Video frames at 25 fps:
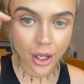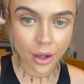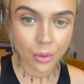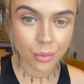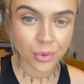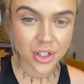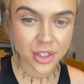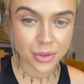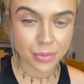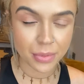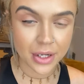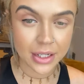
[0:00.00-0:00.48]

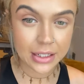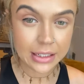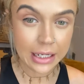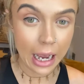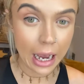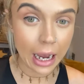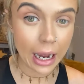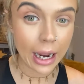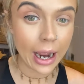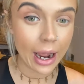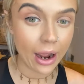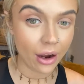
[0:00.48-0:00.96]
which means
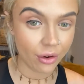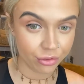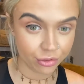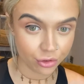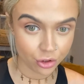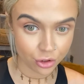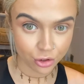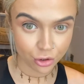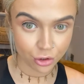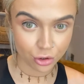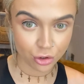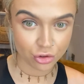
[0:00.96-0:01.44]
I have
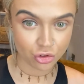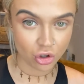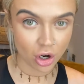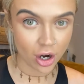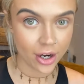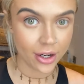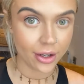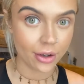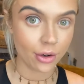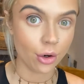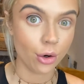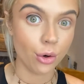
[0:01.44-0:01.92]
to do the
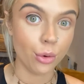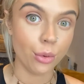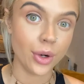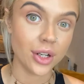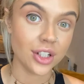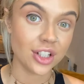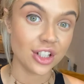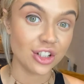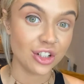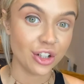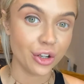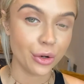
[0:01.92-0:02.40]
triangle,
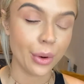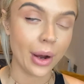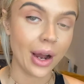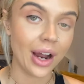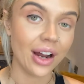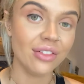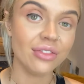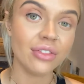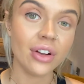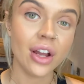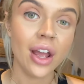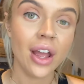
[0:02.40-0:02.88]
which I do
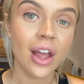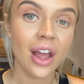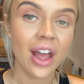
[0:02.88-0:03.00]
have.